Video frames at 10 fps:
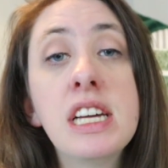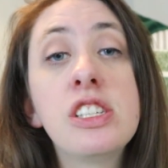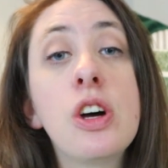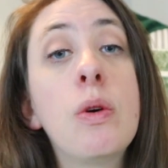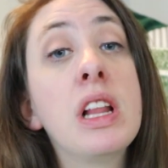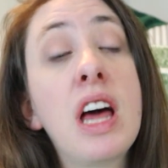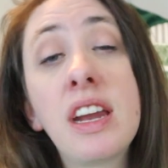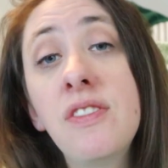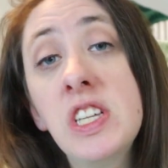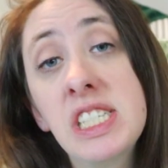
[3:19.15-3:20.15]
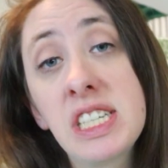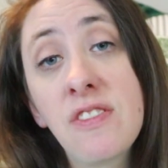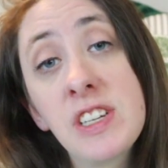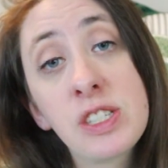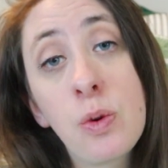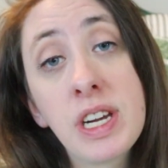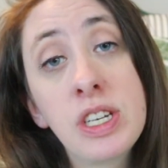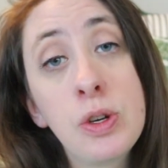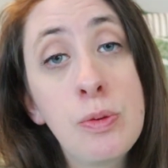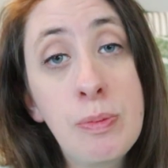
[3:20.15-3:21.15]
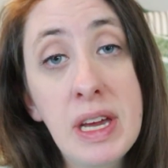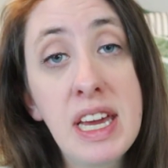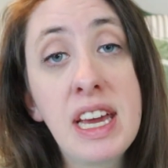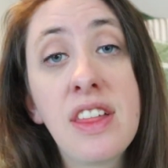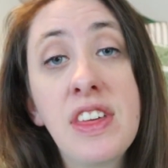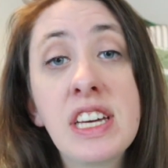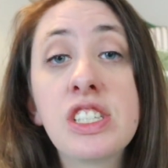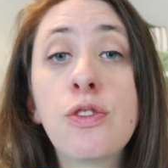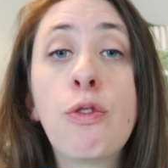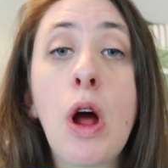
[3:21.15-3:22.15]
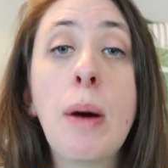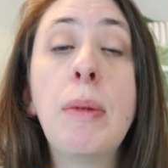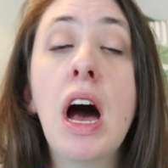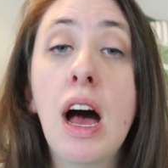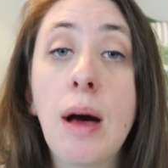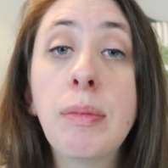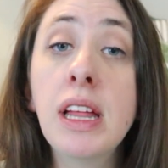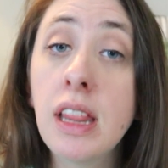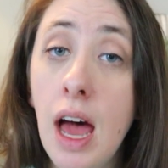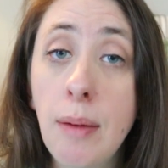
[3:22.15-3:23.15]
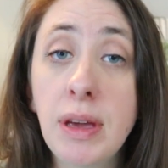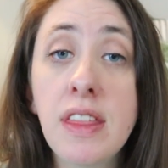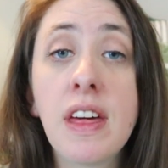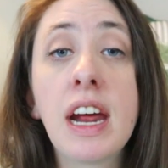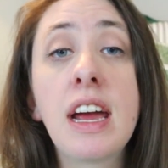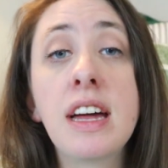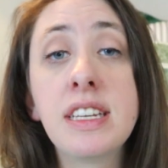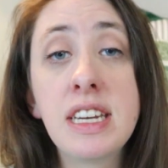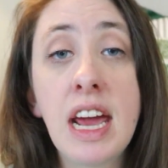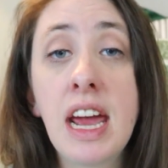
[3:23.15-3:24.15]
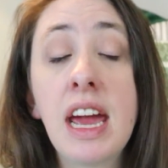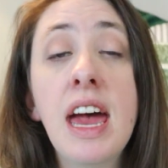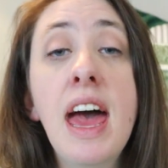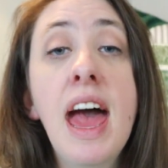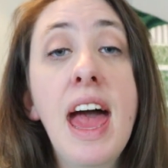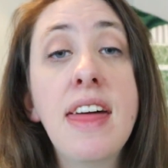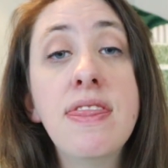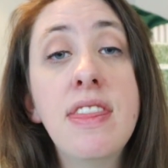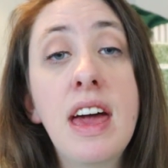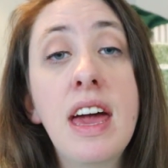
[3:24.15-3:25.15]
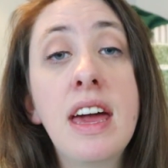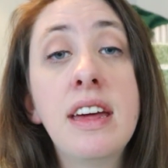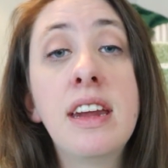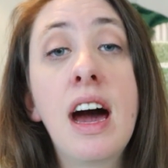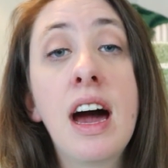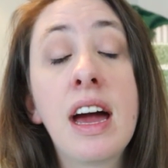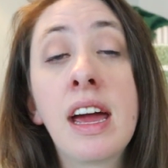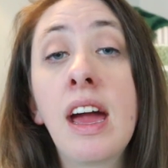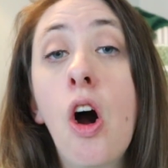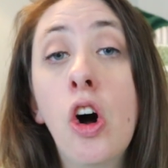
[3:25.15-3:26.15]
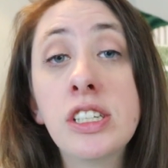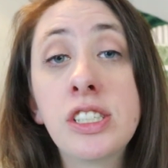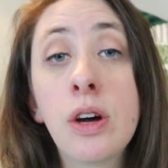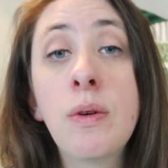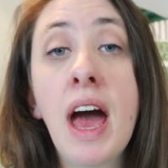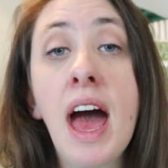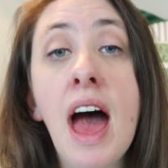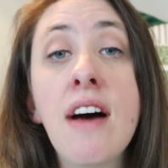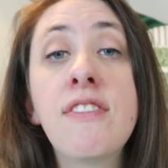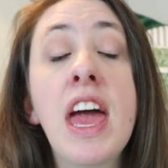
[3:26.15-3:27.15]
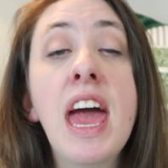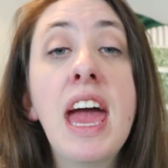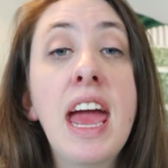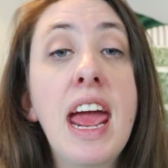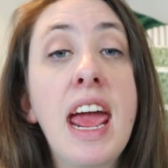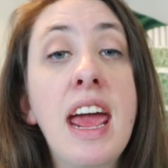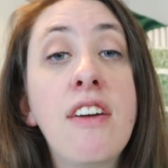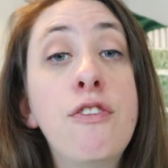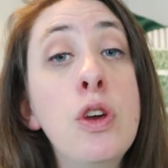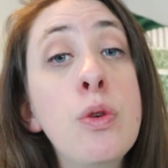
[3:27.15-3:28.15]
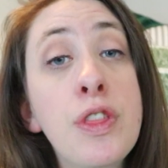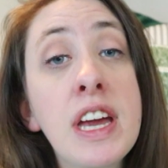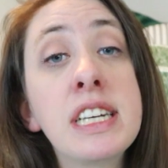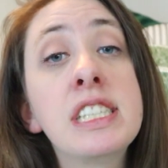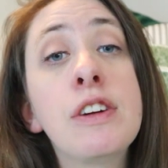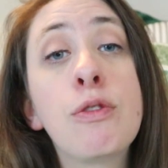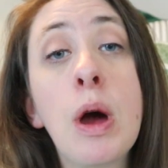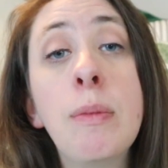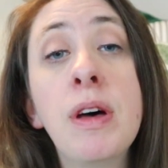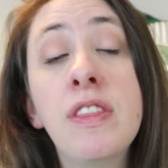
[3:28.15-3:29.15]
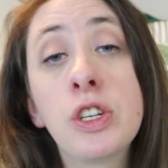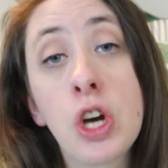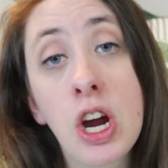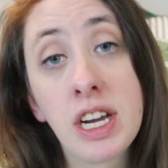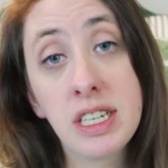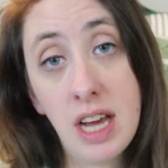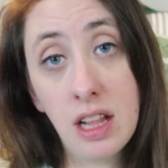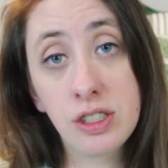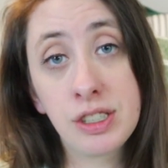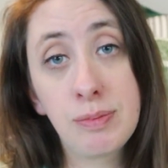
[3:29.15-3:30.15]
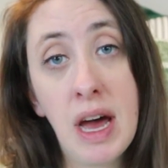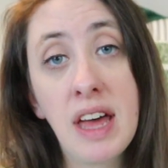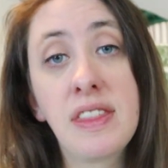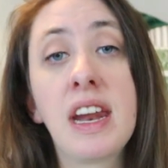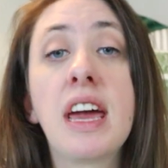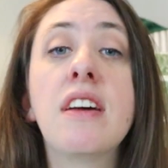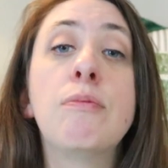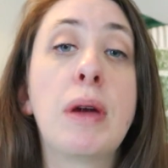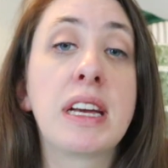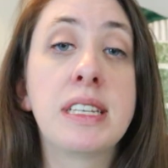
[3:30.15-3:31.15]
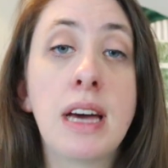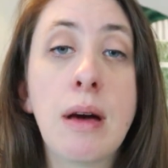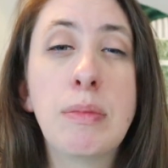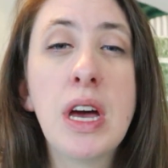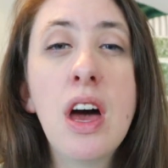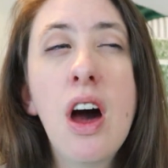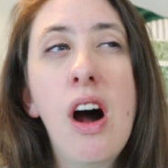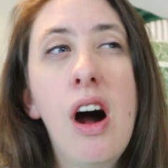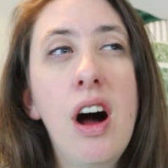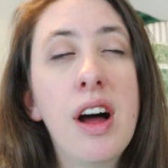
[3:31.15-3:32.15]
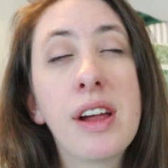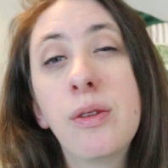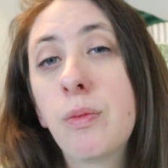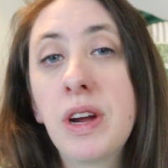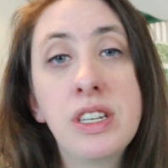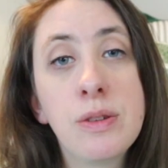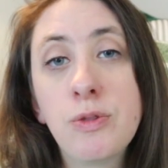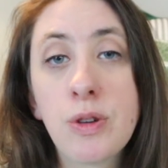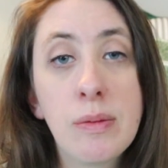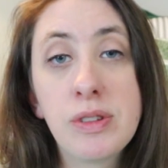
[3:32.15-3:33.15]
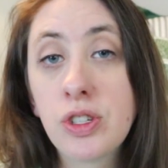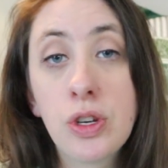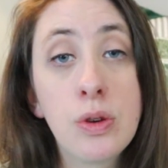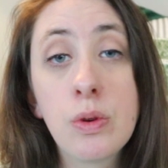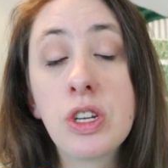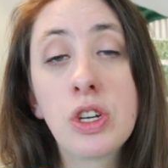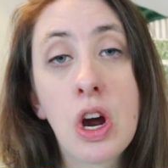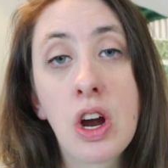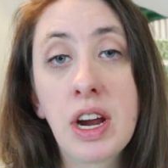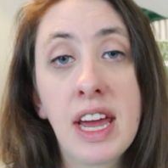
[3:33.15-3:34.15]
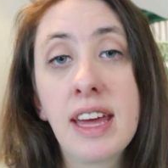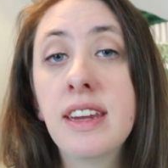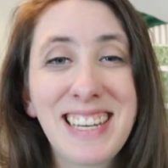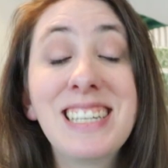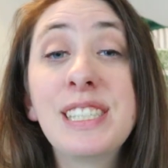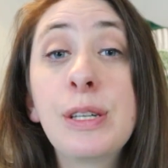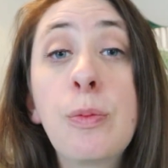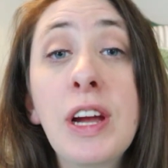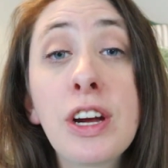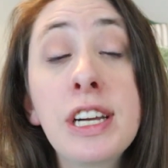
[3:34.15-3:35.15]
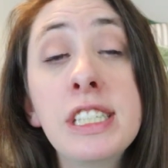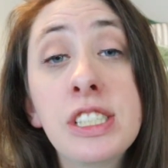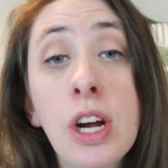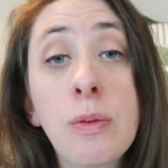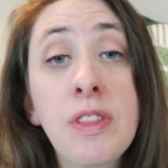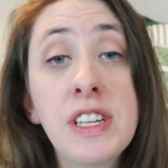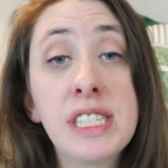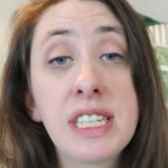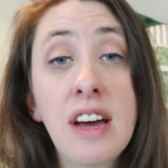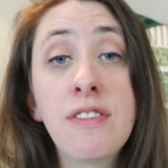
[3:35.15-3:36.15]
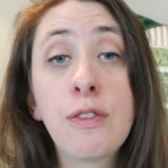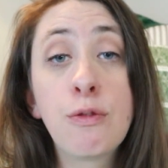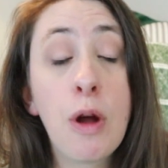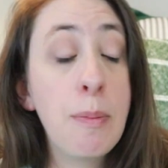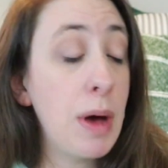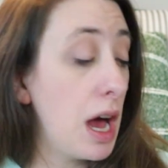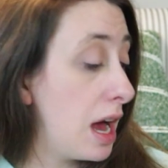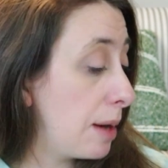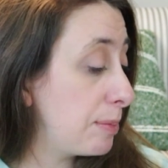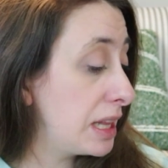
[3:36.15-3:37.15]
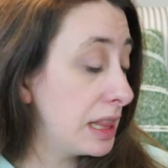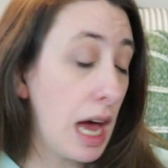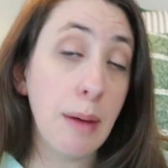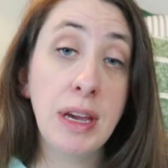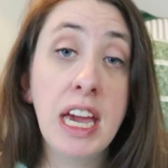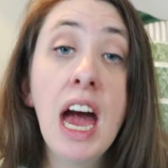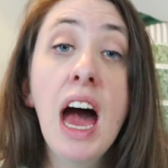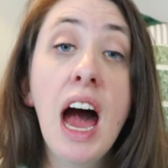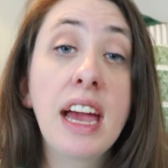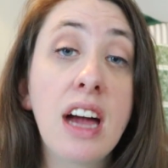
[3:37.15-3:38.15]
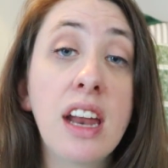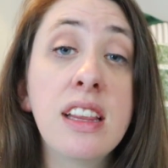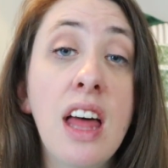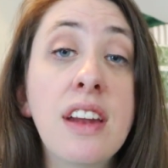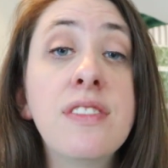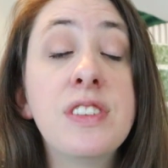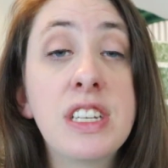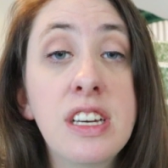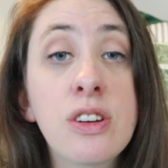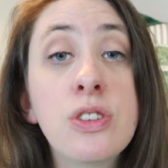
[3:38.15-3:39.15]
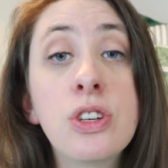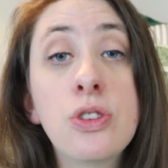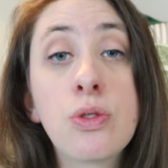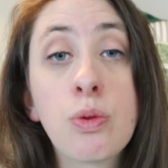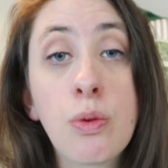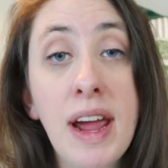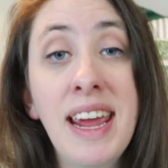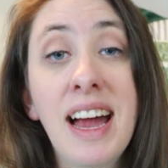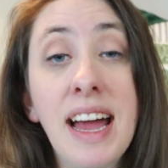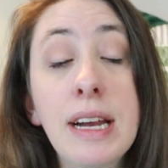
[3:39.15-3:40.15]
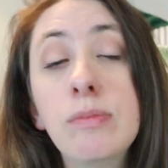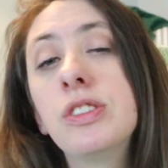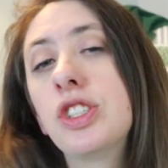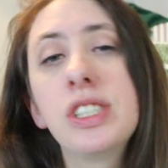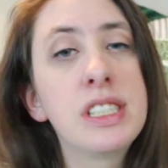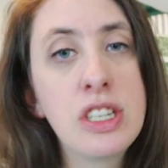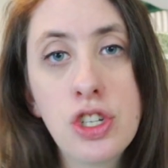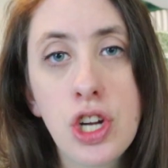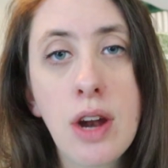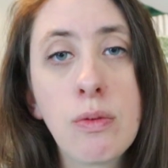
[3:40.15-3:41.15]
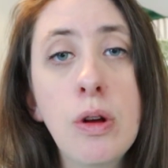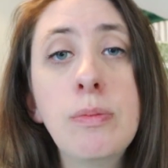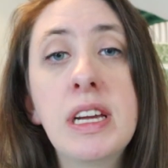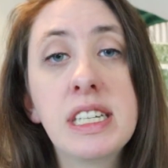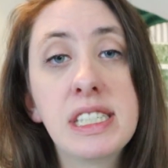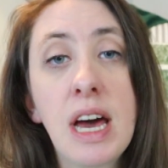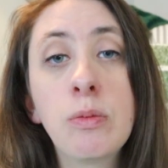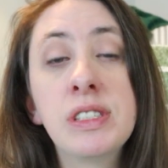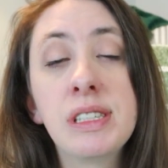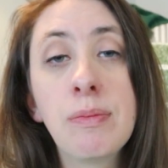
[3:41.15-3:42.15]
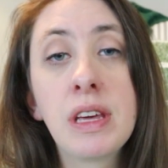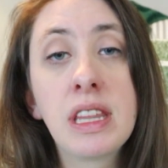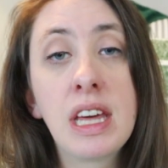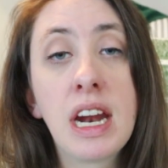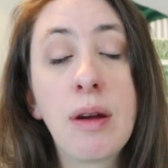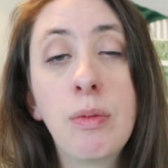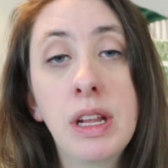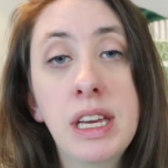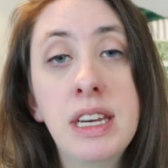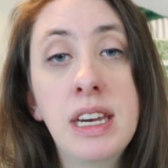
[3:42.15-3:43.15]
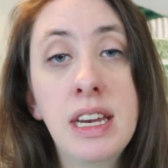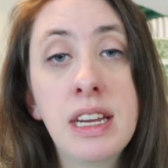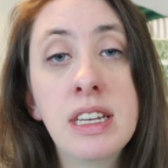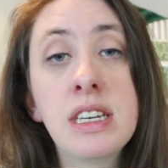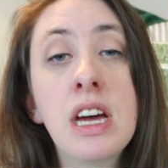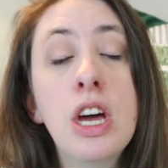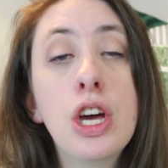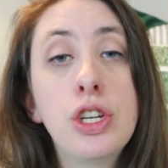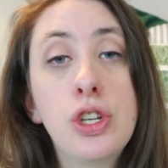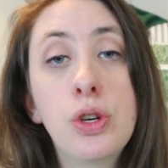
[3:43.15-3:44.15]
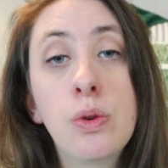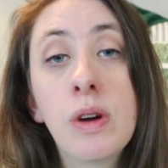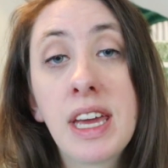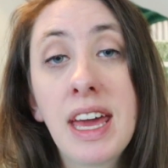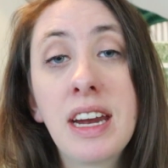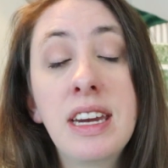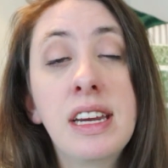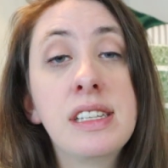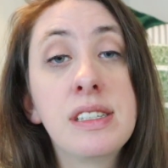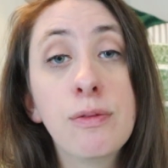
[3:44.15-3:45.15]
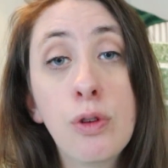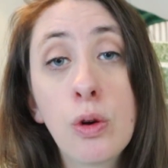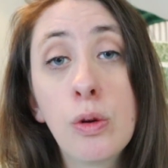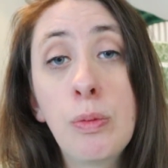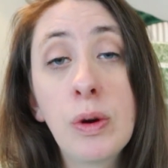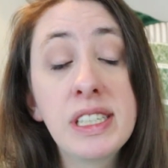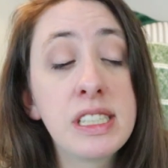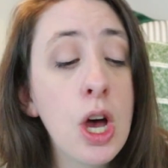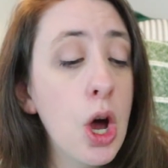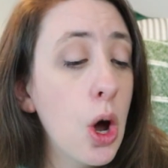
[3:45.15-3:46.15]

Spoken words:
So a lot of this stuff is going to be things from Hobby Lobby that I got today, and then I also have a few things from the Target dollar spot that I have picked up on random trips to Target. So we are going to start with the stuff from Hobby Lobby. I got a lot of tiered tray items just in general because that was something that I really needed to get. I needed some focal points.